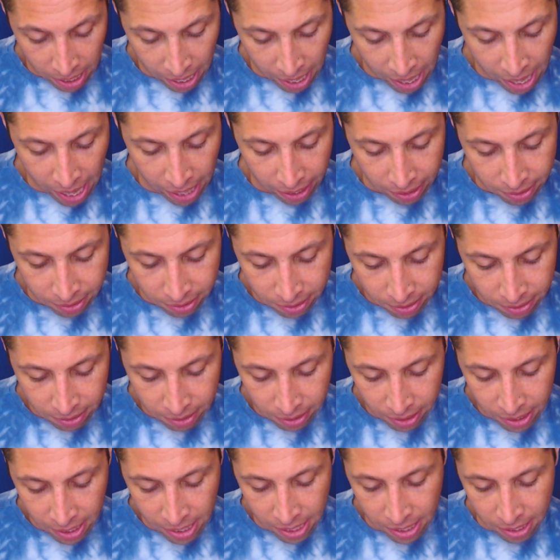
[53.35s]

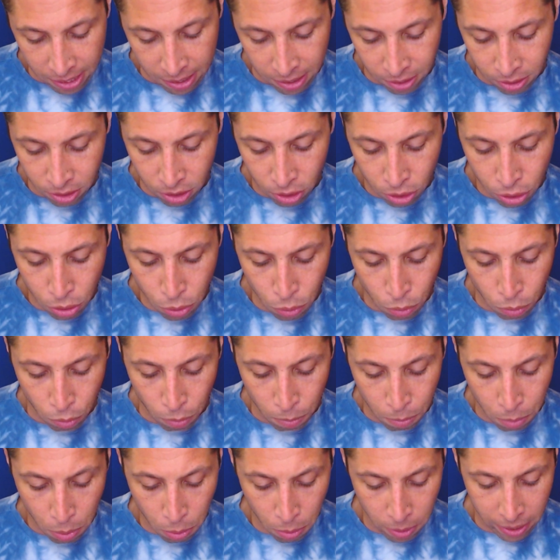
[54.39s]
x is two
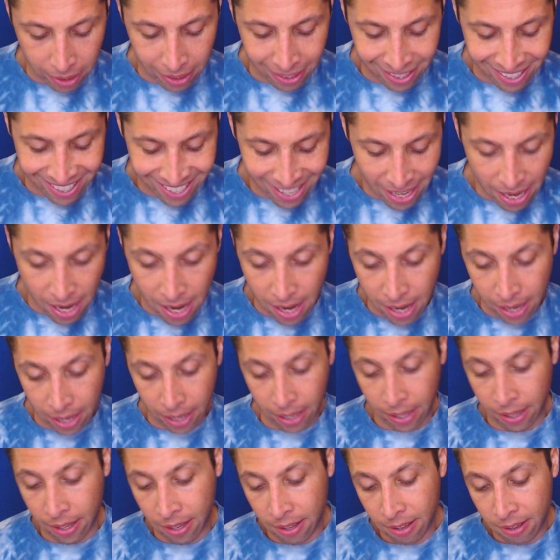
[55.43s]
point
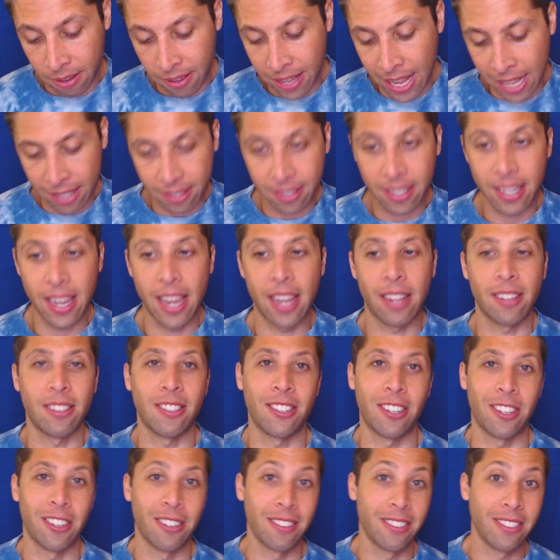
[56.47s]
nine. That's the
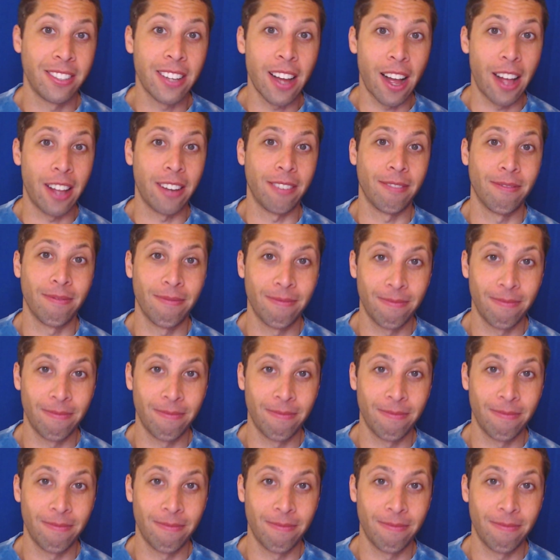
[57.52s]
answer. Done.